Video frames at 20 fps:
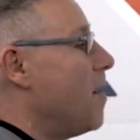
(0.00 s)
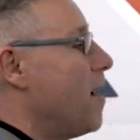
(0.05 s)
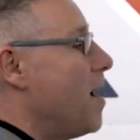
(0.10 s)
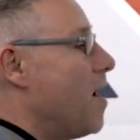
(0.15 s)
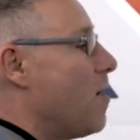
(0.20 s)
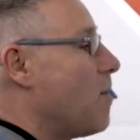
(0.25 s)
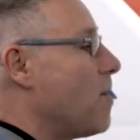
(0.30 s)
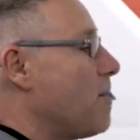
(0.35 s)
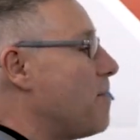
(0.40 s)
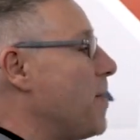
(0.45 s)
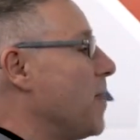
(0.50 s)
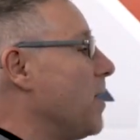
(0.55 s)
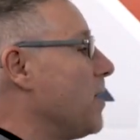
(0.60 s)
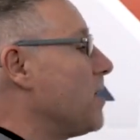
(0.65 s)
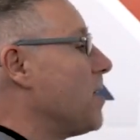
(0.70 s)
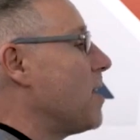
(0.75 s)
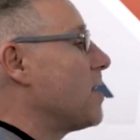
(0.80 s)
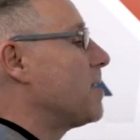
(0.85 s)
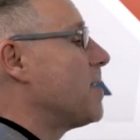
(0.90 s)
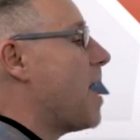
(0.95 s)
and we build
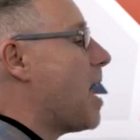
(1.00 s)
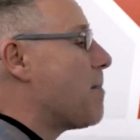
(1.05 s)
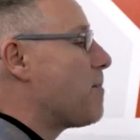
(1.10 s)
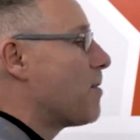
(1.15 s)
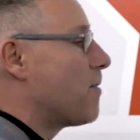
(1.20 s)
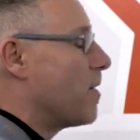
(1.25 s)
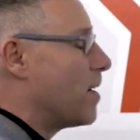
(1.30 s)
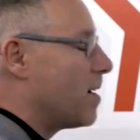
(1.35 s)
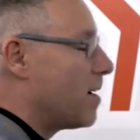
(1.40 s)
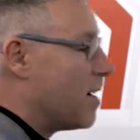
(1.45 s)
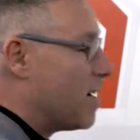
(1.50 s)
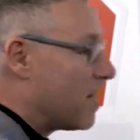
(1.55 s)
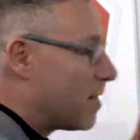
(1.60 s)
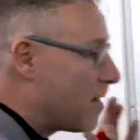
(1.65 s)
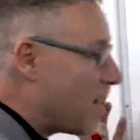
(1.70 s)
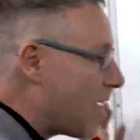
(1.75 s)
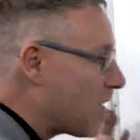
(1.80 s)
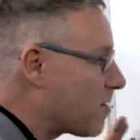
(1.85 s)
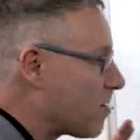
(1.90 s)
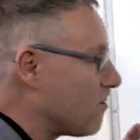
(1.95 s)
on top of it,
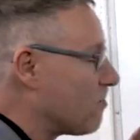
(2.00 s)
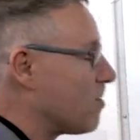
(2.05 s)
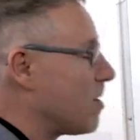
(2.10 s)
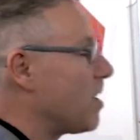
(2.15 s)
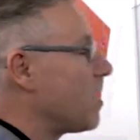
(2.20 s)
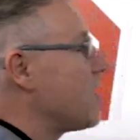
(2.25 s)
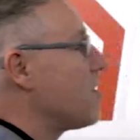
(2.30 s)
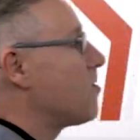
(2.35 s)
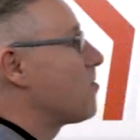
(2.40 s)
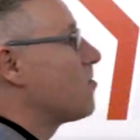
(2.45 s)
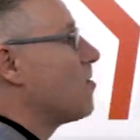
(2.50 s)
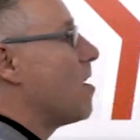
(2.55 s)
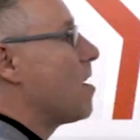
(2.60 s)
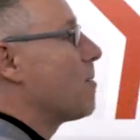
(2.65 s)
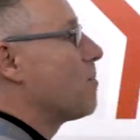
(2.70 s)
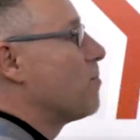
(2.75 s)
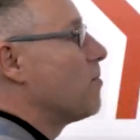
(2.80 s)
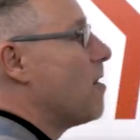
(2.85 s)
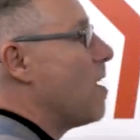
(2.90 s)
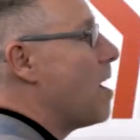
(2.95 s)
that's a really strong
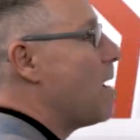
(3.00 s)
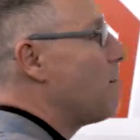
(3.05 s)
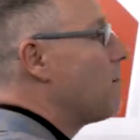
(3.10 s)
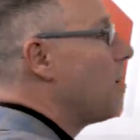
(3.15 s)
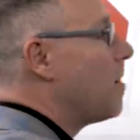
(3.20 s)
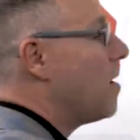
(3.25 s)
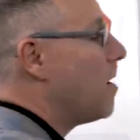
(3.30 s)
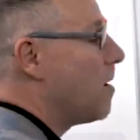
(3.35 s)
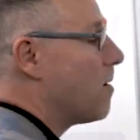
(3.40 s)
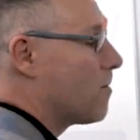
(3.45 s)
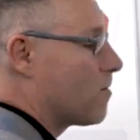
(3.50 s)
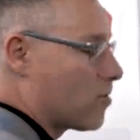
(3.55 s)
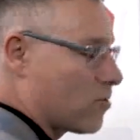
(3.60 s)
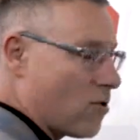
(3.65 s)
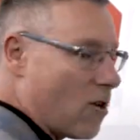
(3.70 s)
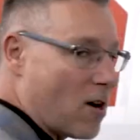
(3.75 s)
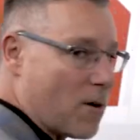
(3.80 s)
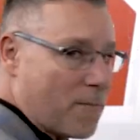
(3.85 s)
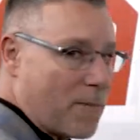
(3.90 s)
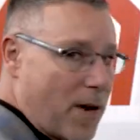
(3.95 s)

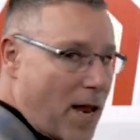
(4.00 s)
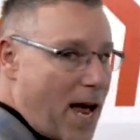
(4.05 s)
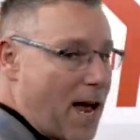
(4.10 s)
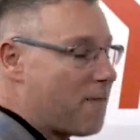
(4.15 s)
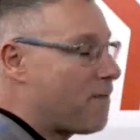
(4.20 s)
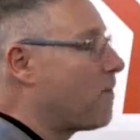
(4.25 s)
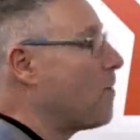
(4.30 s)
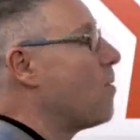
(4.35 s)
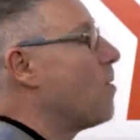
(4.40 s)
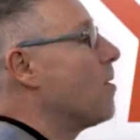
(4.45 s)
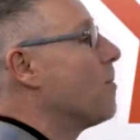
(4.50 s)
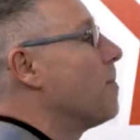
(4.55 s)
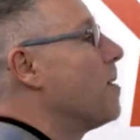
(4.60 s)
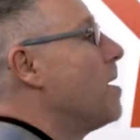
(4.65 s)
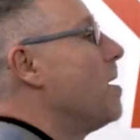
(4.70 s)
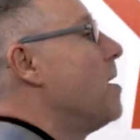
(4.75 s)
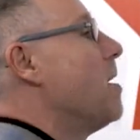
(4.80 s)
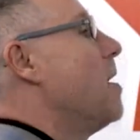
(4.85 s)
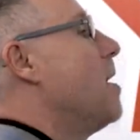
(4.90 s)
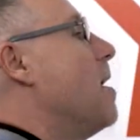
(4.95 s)
platform.
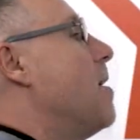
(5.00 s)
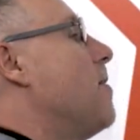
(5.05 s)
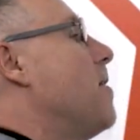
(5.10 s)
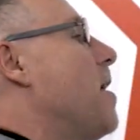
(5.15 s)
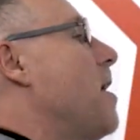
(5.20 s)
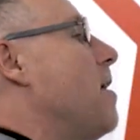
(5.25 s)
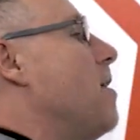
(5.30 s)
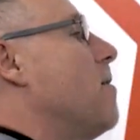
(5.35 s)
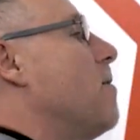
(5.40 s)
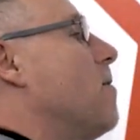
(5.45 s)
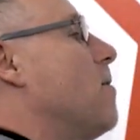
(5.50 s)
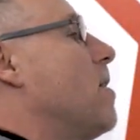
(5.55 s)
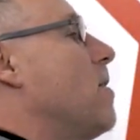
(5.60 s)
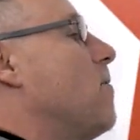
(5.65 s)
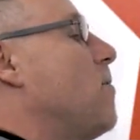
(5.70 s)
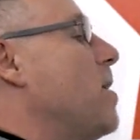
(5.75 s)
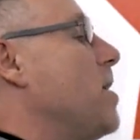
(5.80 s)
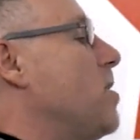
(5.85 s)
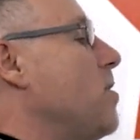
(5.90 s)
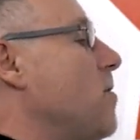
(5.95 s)
And then if we do